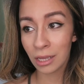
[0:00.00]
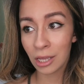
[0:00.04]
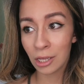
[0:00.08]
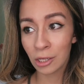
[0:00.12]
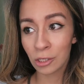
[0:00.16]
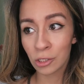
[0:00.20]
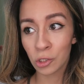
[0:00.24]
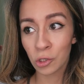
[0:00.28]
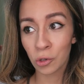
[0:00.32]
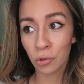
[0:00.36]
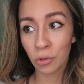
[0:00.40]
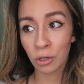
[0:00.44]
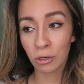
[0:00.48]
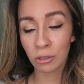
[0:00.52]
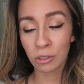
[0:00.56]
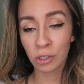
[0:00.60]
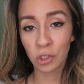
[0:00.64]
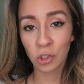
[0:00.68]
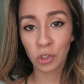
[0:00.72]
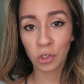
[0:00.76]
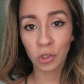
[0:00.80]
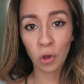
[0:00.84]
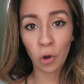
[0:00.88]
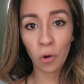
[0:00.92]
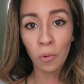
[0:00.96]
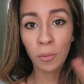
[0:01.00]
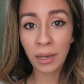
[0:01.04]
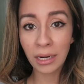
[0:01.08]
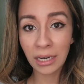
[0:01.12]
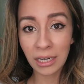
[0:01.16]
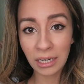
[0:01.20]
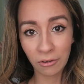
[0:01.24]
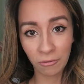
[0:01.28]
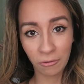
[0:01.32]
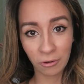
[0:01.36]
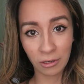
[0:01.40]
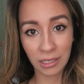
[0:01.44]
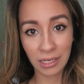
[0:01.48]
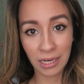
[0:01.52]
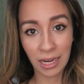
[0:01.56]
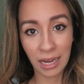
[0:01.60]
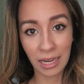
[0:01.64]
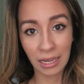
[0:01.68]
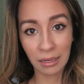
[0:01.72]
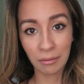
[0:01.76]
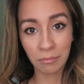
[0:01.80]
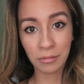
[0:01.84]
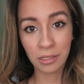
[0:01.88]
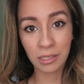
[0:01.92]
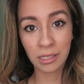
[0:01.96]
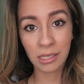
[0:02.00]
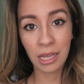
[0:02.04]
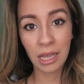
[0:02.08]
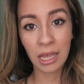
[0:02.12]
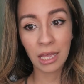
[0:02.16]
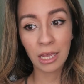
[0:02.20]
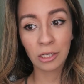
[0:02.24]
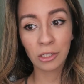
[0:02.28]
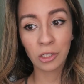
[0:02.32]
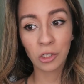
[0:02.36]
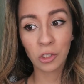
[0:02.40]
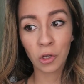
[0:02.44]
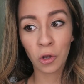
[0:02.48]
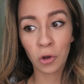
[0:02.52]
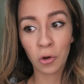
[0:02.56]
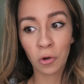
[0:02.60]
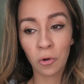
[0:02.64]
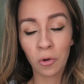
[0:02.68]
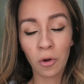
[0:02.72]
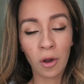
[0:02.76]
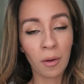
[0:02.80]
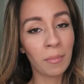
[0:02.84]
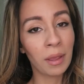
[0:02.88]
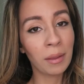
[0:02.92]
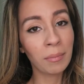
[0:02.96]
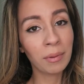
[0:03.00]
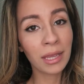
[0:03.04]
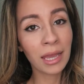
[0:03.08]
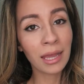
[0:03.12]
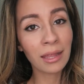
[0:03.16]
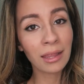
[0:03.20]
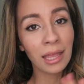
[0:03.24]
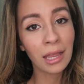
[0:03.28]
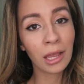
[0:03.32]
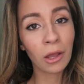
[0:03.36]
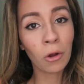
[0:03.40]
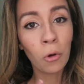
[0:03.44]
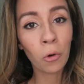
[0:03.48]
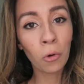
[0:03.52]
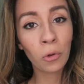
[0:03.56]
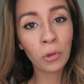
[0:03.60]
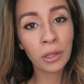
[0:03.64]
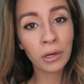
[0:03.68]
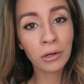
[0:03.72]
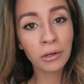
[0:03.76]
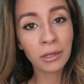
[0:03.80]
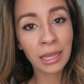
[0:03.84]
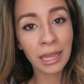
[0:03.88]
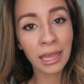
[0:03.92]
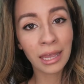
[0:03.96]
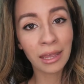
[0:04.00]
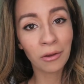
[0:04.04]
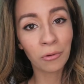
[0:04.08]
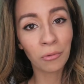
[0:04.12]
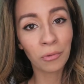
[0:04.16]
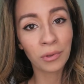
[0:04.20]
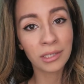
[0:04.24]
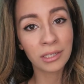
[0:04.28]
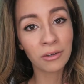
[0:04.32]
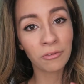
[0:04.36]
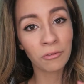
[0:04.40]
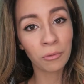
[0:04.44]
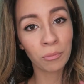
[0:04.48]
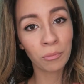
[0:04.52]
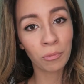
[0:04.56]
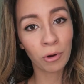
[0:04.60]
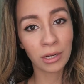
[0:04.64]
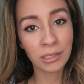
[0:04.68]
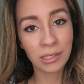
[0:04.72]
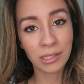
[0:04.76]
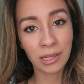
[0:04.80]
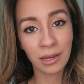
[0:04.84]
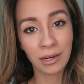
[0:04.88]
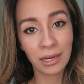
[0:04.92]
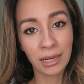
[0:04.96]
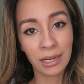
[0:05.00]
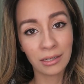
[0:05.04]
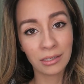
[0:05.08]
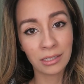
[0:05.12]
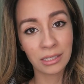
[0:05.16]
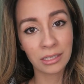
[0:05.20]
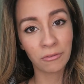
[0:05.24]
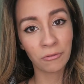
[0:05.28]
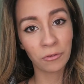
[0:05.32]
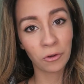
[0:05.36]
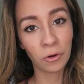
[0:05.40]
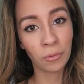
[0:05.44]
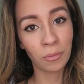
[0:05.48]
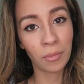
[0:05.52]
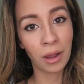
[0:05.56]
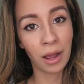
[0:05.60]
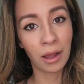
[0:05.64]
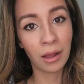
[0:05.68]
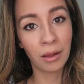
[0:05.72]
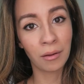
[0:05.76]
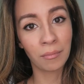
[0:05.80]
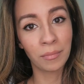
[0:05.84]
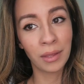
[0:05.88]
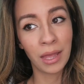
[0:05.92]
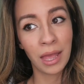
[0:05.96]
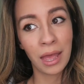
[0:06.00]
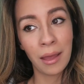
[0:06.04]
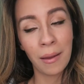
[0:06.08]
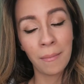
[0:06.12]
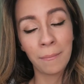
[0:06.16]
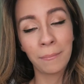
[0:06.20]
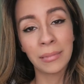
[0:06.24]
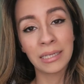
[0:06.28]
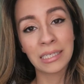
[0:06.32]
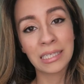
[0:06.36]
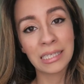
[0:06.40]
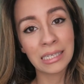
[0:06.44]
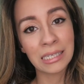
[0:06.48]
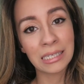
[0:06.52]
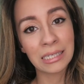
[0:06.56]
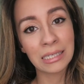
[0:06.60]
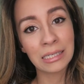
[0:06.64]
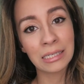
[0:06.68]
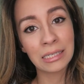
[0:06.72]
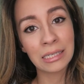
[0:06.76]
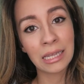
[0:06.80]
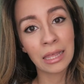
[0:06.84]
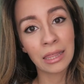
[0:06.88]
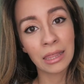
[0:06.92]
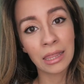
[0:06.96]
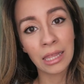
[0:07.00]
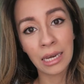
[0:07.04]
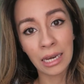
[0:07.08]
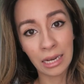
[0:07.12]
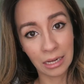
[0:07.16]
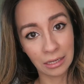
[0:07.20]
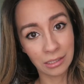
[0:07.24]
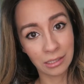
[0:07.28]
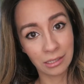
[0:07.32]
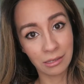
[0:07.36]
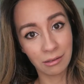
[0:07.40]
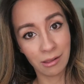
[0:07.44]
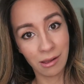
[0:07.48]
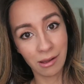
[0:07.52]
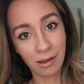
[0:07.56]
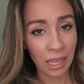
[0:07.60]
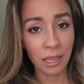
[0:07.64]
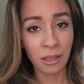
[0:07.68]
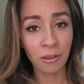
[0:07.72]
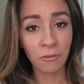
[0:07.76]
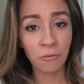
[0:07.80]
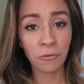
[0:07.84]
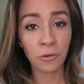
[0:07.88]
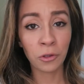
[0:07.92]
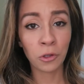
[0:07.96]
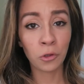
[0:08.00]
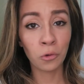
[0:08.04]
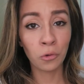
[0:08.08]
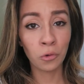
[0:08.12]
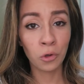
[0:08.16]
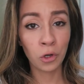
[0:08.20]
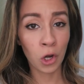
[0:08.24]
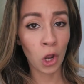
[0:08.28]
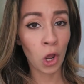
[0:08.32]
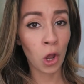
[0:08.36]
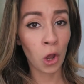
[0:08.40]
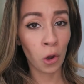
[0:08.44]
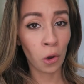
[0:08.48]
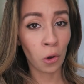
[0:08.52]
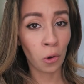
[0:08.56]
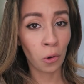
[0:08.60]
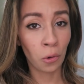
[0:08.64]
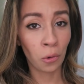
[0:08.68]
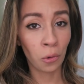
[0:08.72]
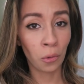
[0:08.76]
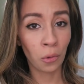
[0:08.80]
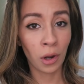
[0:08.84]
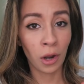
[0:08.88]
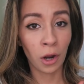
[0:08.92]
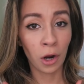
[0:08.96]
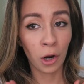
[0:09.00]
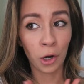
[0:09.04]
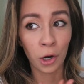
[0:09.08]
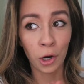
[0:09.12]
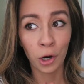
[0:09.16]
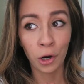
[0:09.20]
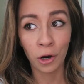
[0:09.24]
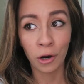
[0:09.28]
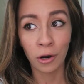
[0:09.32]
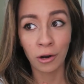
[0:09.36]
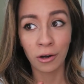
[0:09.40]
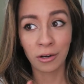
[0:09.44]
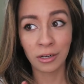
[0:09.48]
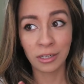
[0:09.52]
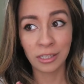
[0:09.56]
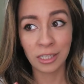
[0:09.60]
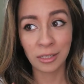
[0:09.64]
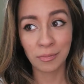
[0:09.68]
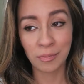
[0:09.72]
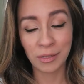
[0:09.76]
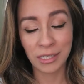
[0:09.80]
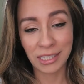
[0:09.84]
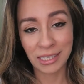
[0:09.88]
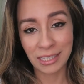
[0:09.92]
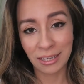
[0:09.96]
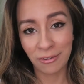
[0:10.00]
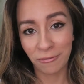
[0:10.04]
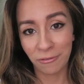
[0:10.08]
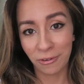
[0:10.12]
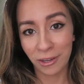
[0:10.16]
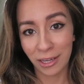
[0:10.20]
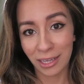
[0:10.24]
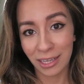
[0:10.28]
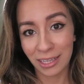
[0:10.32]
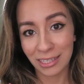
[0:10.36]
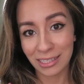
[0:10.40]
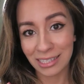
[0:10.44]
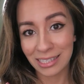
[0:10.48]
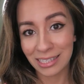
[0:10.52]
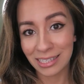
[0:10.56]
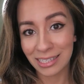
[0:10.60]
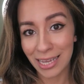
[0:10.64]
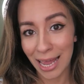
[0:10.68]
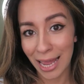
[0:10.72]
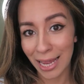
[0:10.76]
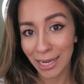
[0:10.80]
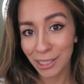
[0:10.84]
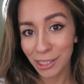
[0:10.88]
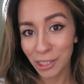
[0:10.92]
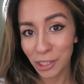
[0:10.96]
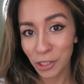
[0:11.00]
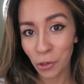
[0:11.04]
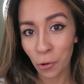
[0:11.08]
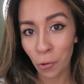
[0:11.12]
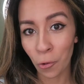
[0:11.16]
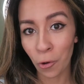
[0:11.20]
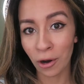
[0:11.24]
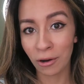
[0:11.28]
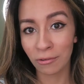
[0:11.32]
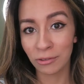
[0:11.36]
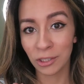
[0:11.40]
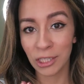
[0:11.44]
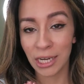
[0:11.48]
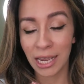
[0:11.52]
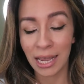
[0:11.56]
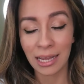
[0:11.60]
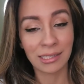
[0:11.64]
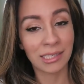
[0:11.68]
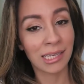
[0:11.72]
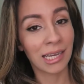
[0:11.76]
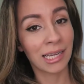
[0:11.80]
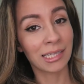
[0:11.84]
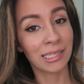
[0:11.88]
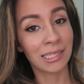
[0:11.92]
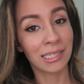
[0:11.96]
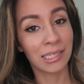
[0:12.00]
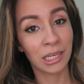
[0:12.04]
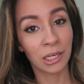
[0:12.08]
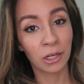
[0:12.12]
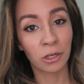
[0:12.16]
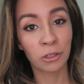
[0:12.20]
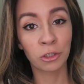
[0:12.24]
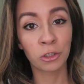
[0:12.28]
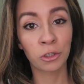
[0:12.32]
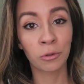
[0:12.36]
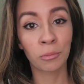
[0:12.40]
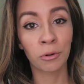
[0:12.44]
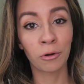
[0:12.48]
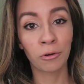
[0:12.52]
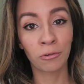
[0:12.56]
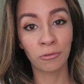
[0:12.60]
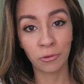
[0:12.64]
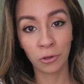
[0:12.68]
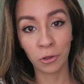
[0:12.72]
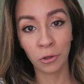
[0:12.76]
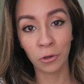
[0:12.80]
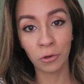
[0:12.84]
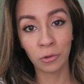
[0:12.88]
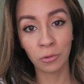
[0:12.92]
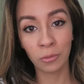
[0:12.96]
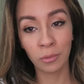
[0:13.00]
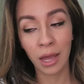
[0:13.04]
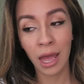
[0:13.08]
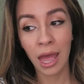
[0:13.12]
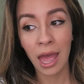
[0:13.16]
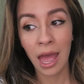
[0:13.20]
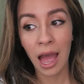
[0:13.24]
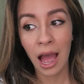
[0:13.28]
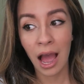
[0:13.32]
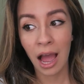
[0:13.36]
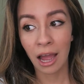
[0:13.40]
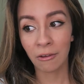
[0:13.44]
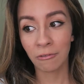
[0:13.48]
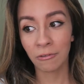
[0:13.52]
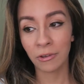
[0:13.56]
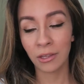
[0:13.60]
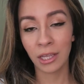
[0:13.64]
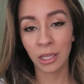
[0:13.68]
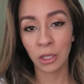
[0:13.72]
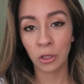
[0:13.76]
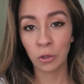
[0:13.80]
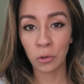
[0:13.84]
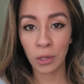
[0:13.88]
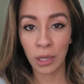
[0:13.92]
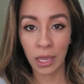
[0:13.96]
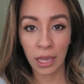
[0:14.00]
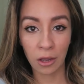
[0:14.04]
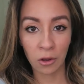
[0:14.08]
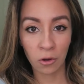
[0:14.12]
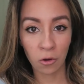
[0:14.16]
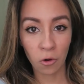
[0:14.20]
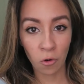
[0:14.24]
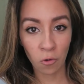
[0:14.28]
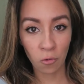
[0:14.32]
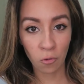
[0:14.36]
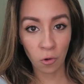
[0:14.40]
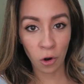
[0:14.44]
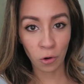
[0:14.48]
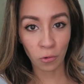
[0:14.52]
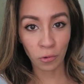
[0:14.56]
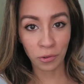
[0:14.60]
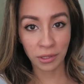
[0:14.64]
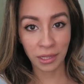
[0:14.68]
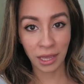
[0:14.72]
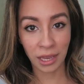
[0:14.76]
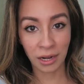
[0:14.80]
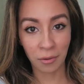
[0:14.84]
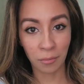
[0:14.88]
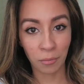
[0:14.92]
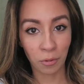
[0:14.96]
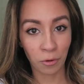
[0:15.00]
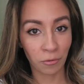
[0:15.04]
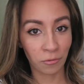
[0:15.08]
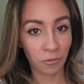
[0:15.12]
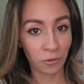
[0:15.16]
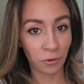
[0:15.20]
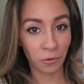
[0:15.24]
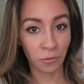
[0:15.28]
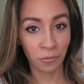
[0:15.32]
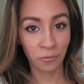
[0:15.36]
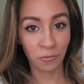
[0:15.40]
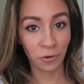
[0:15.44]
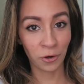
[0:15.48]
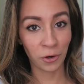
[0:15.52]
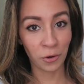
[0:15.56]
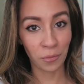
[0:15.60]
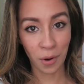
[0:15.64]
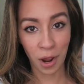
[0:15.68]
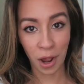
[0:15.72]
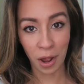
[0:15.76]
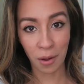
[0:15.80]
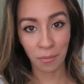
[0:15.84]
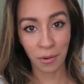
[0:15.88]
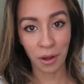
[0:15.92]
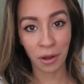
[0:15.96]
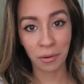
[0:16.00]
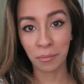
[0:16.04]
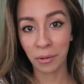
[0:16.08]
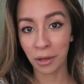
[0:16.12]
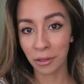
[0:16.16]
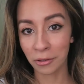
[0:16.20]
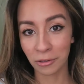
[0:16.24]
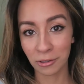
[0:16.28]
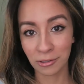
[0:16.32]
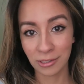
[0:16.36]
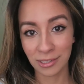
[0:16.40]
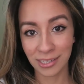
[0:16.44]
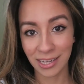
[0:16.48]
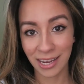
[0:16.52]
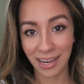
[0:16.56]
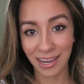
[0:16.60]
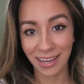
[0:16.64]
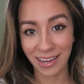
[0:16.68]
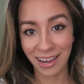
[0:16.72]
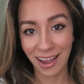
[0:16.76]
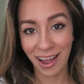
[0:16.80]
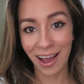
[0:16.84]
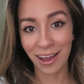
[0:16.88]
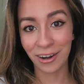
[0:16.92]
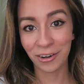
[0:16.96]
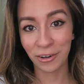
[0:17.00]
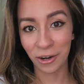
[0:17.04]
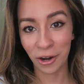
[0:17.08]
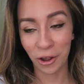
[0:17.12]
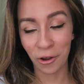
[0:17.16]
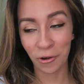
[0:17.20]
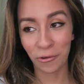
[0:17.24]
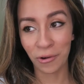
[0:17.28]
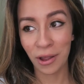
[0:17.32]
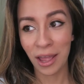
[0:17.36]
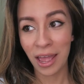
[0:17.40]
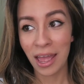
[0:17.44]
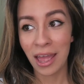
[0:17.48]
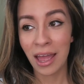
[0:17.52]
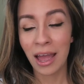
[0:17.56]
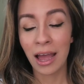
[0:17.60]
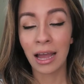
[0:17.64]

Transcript: So there's so many different types. So maybe get like a whole little kit with different press-on nails if your mom misses the nail salon. If you know her specific scent, or if she has like a signature perfume, I feel like you can't go wrong with getting perfume for your mom on Mother's Day. I don't know.